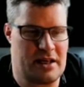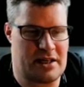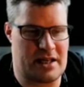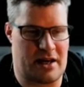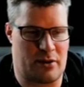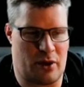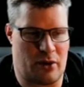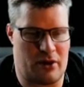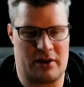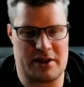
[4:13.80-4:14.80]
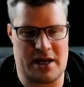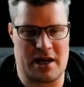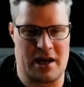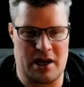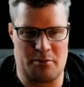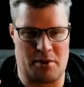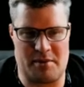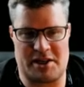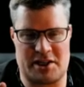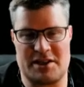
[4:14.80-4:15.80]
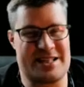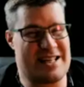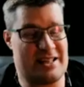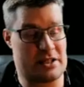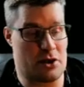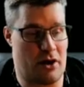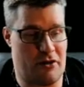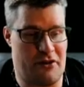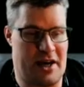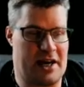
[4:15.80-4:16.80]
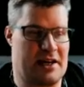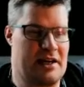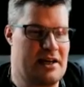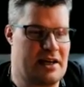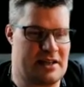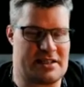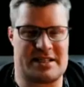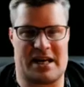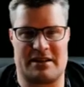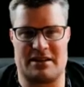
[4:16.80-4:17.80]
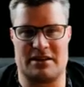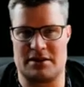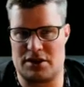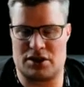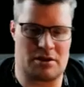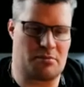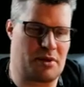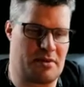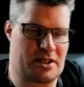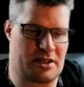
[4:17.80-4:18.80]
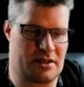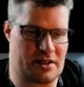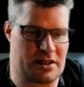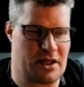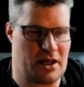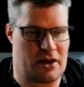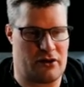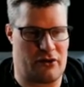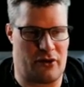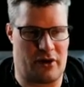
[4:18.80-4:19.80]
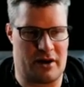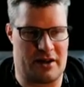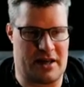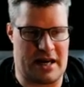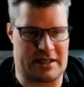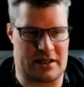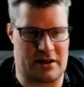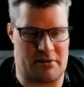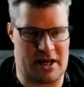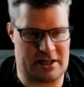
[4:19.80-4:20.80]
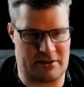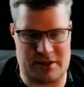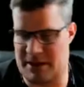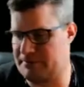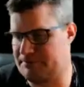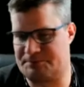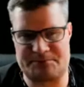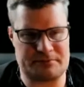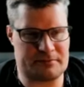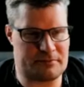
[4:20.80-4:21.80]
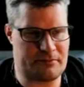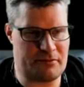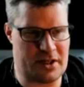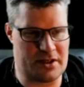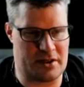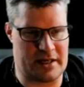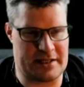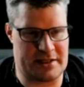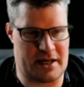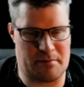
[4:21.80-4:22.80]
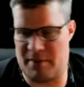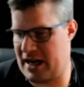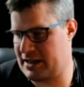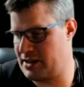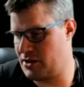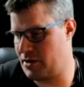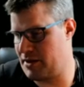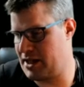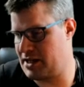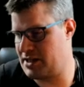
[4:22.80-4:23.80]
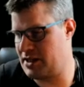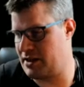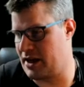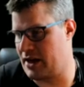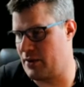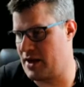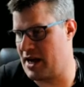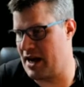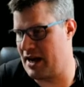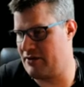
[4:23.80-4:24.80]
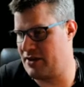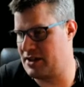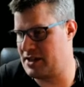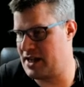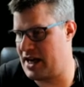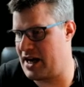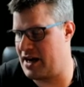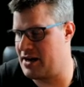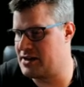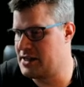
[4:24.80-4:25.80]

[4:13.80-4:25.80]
down all the permissions in the tar file and set the system permissions for that directory. So let's unpack the documentation. Now we have it there.